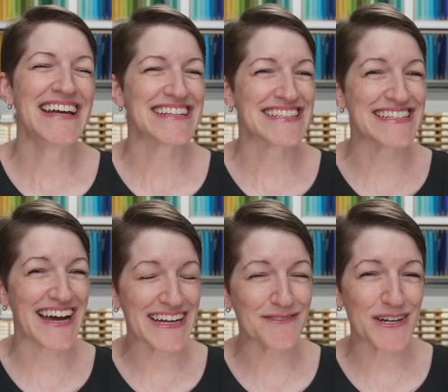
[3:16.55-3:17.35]

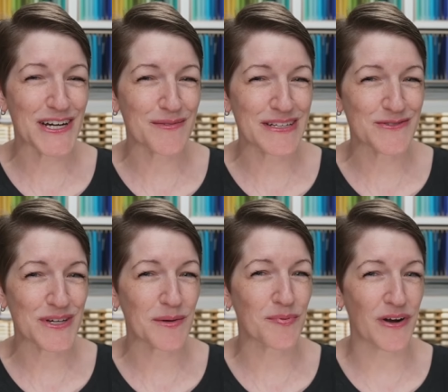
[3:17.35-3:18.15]
Tonight, we're gonna be
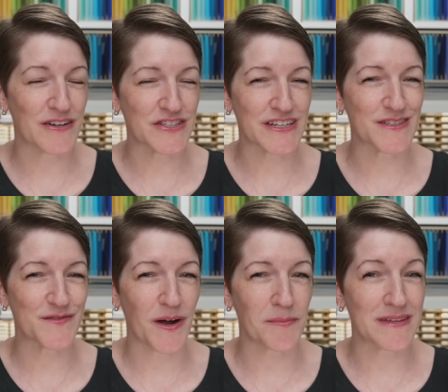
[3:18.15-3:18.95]
doing projects from